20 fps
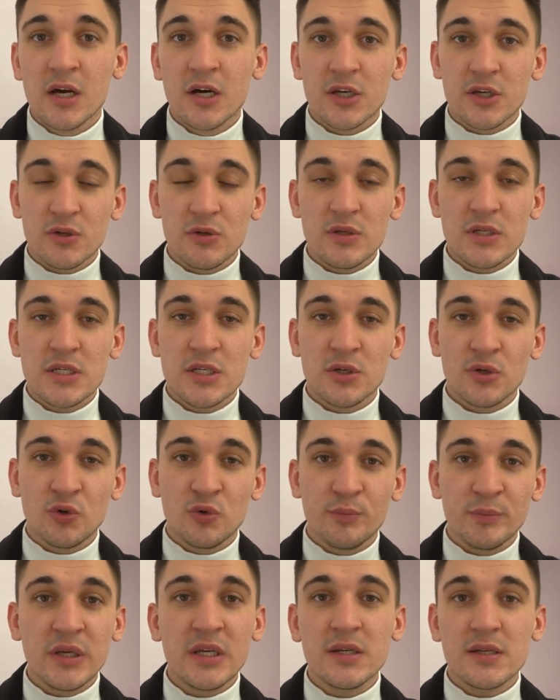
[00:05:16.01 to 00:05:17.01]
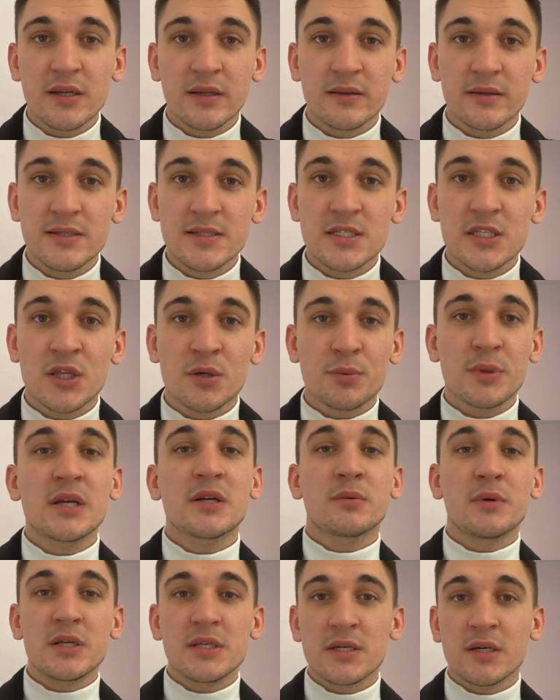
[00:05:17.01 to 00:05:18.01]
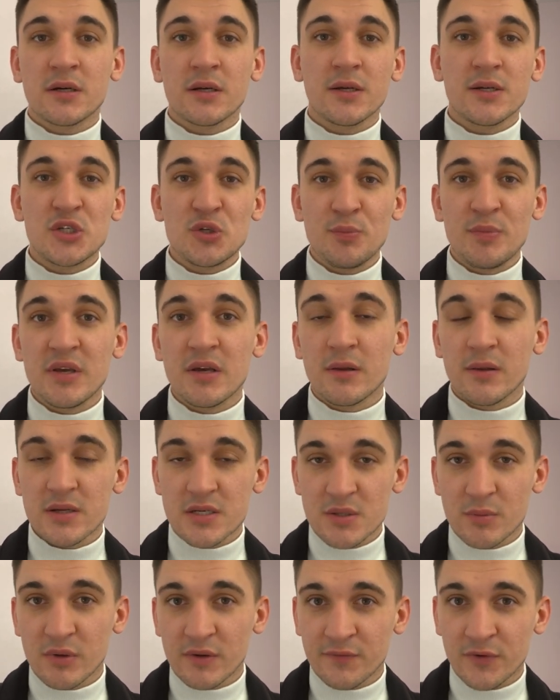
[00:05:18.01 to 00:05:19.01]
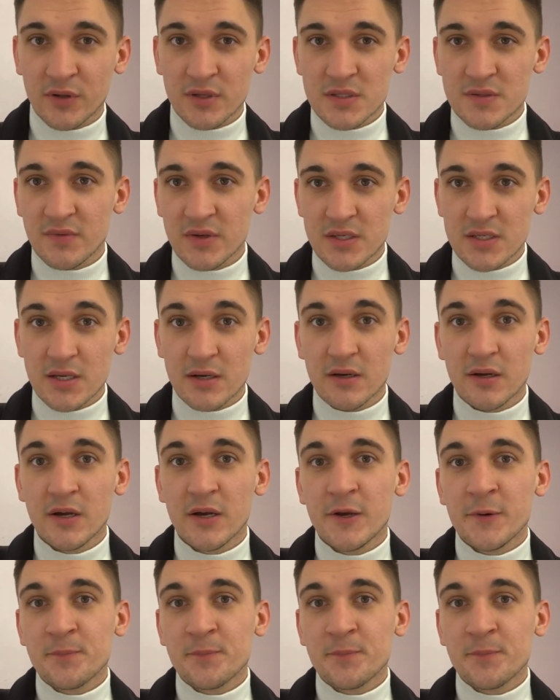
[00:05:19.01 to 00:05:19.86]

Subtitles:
You need to meet at least 3 criteria to be eligible for this visa.